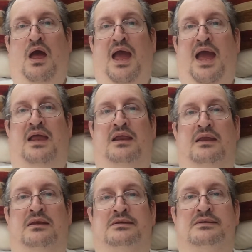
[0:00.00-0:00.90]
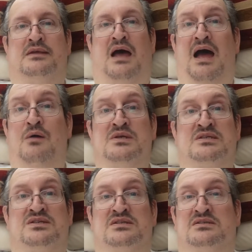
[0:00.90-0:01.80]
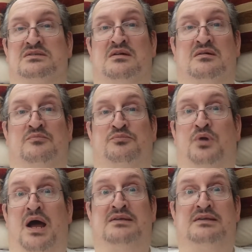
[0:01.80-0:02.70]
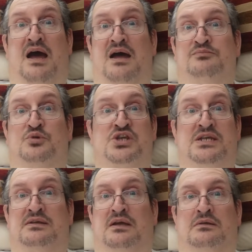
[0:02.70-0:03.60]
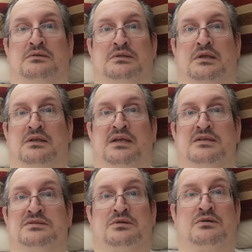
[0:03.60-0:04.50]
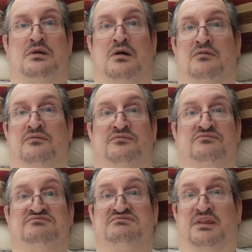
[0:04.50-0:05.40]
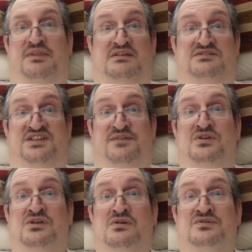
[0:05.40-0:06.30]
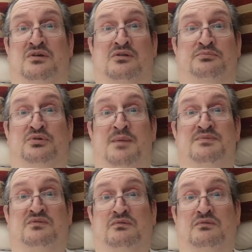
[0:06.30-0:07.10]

And I was just a bright-eyed, bushy-tailed little youngster of, I think, 7 years old, perhaps.